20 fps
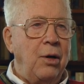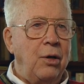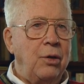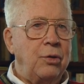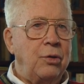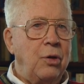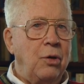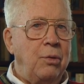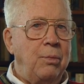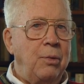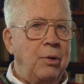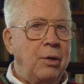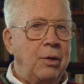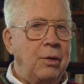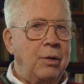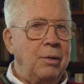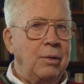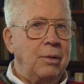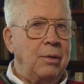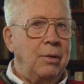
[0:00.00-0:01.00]

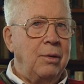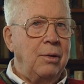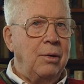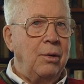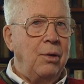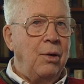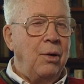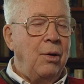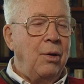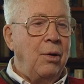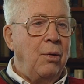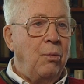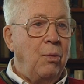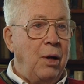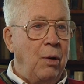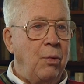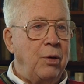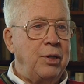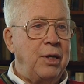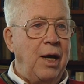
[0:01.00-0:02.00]
October,
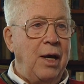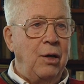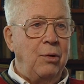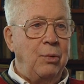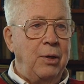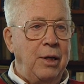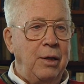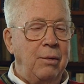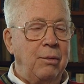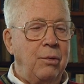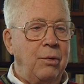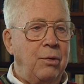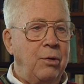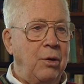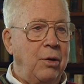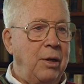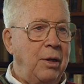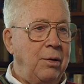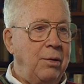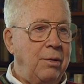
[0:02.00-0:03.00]
well, what's Halloween,
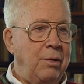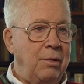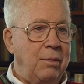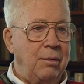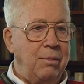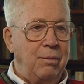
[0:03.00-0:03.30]
30th?